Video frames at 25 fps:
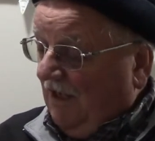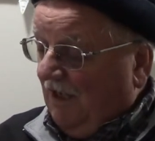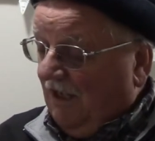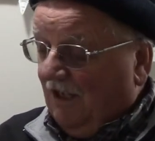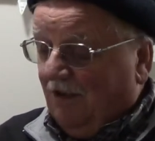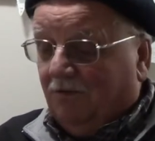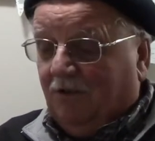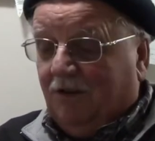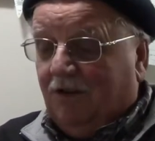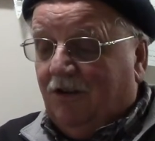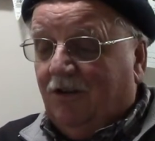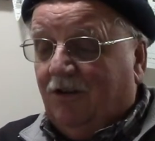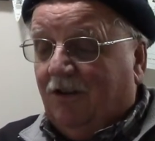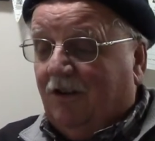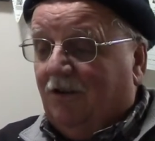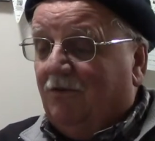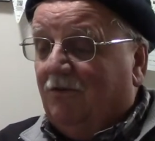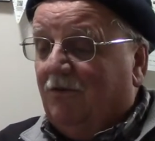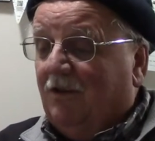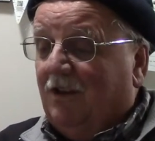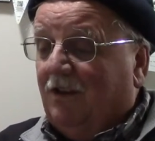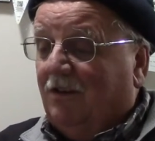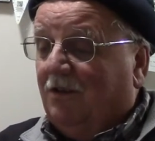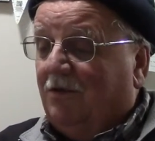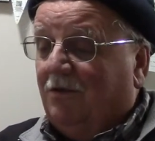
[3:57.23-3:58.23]
Anyway, you can
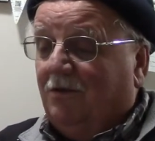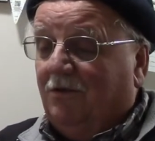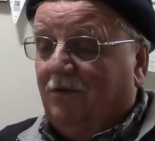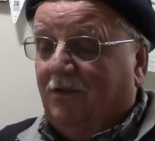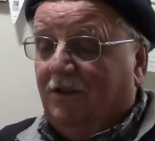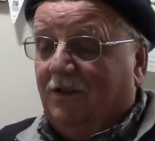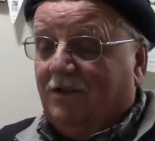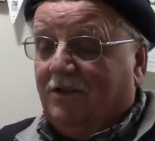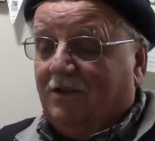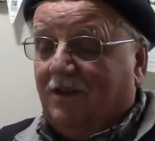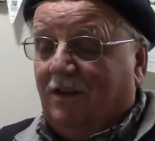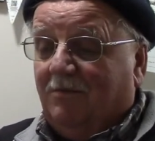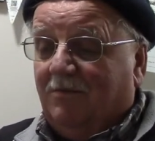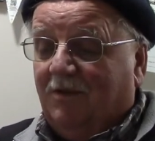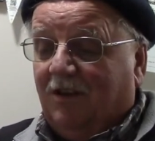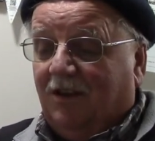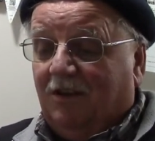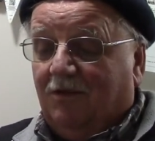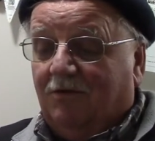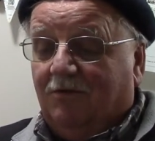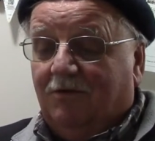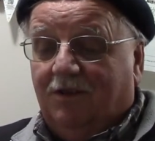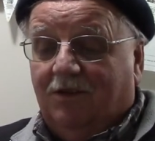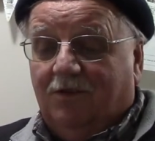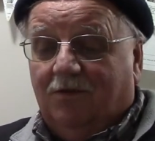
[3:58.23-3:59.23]
read through this. I'm not
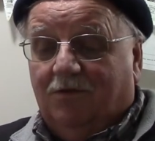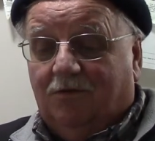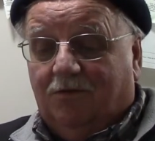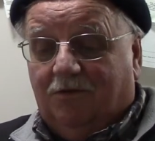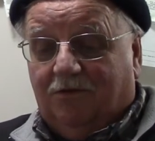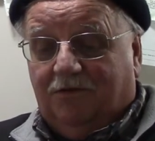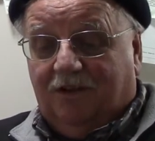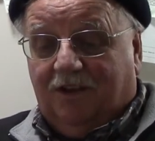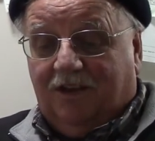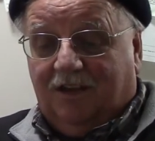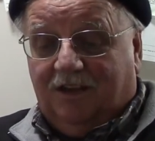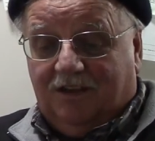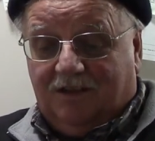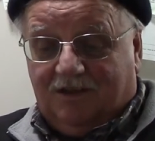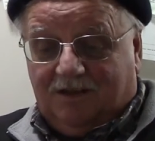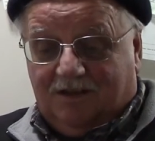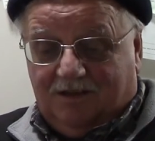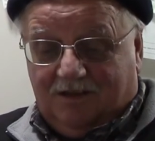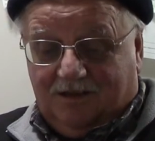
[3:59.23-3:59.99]
going to read the whole thing. It's